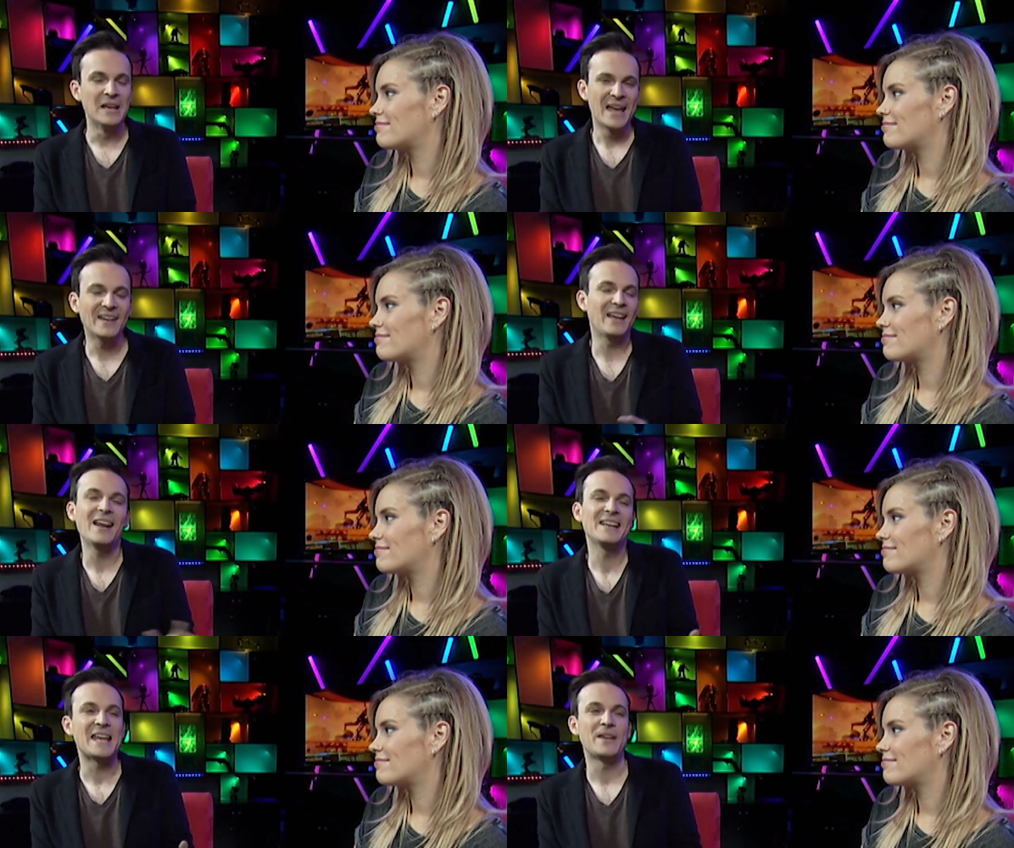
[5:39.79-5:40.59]
Speaker 1: And, and
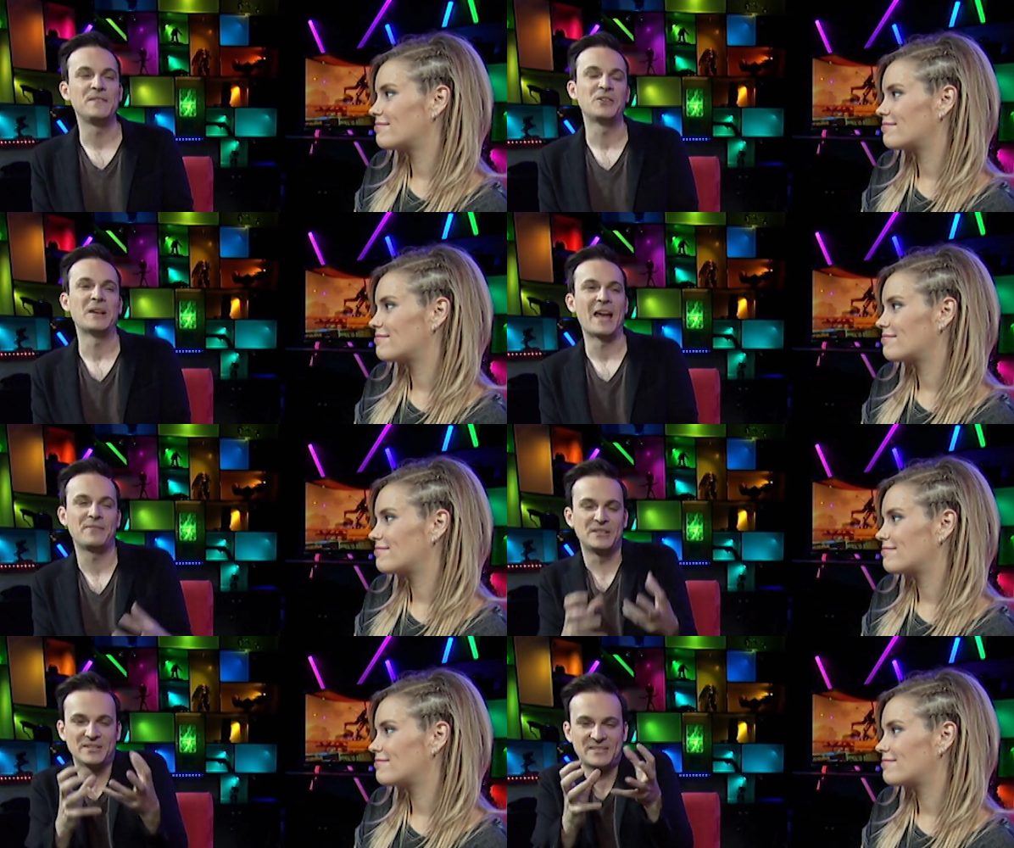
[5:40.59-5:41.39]
I get if you don't have
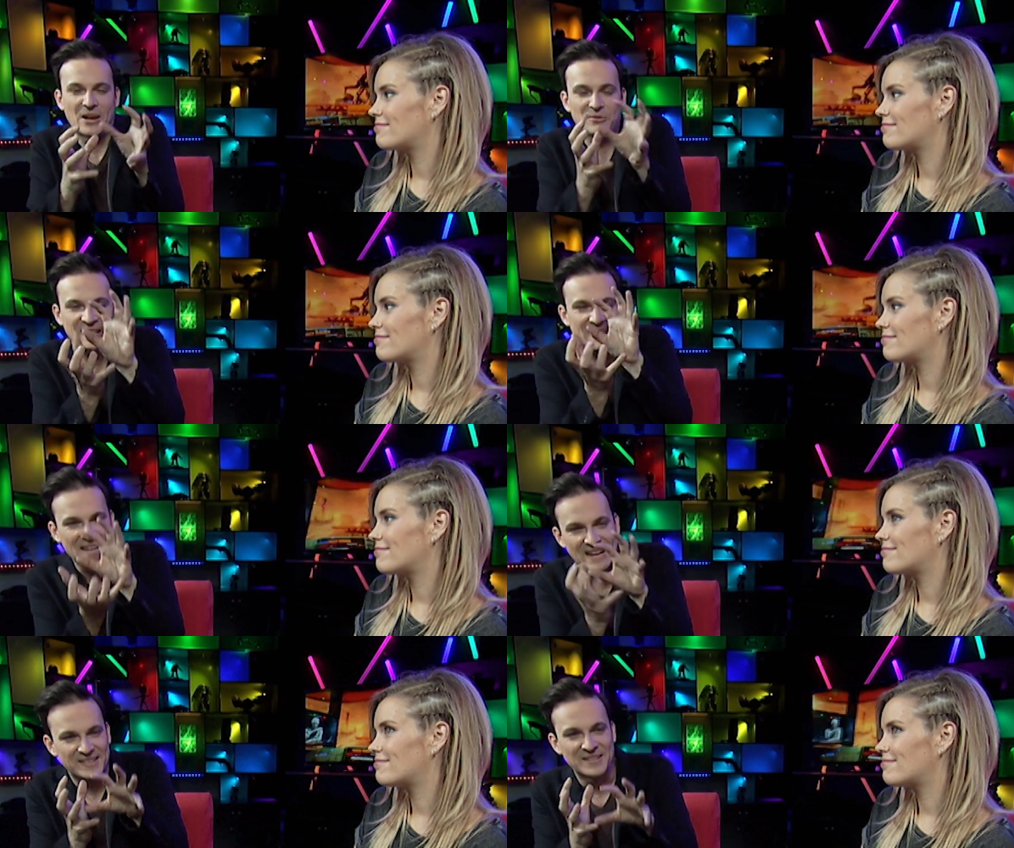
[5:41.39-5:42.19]
the nostalgic
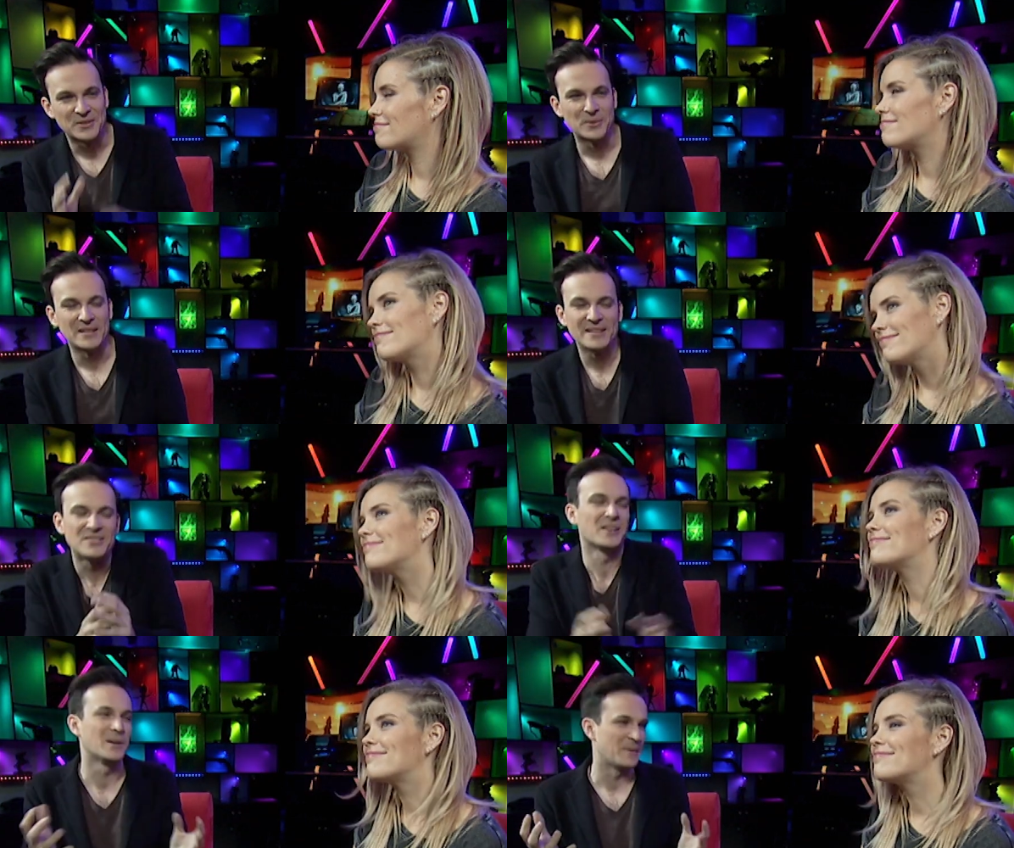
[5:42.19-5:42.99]
connection to it, it's
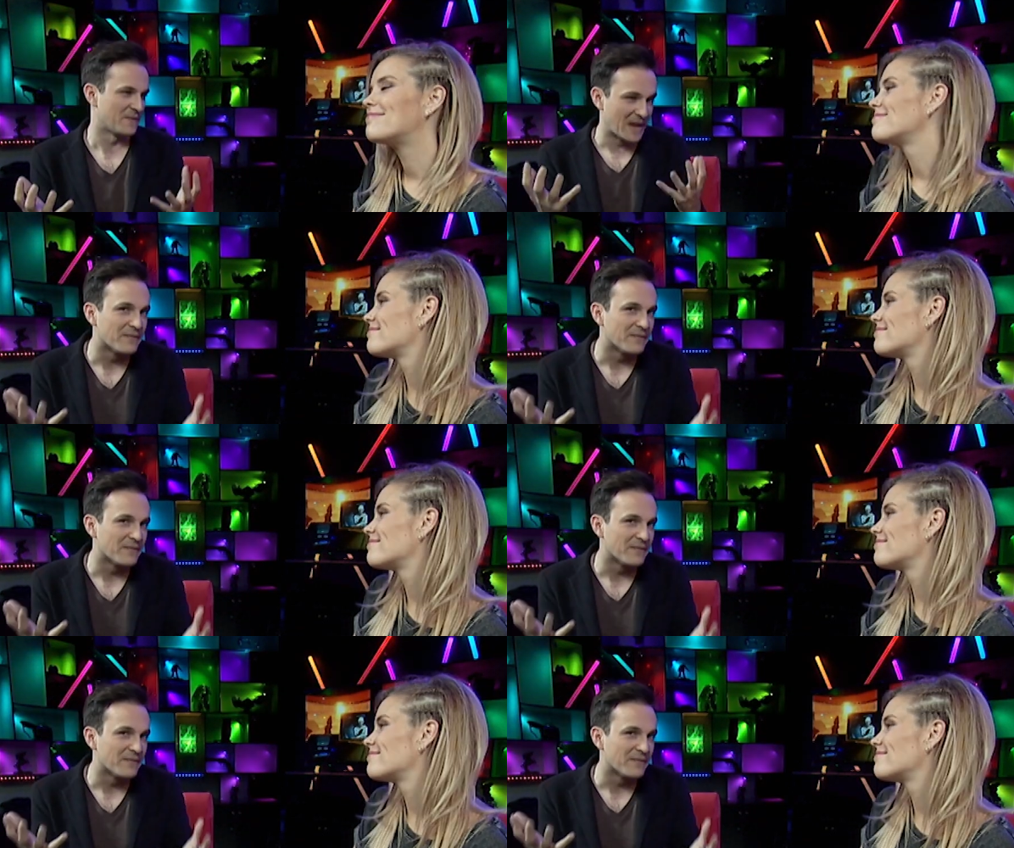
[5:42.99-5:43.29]
not going to be for